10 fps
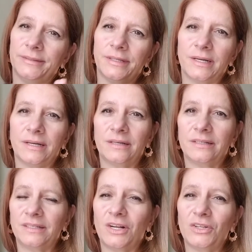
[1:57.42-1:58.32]

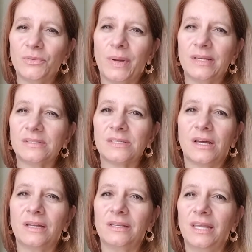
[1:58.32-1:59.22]
it all depends
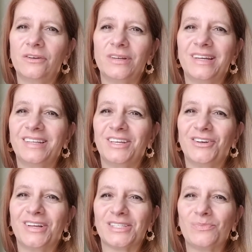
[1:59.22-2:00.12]
on
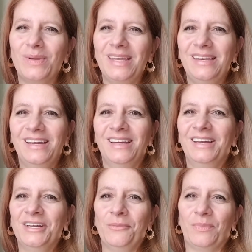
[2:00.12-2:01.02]
internet speed.
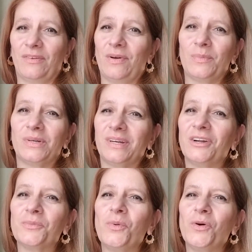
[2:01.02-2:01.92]
If I'm in an
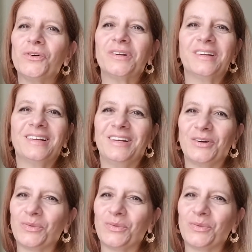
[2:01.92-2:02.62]
airport or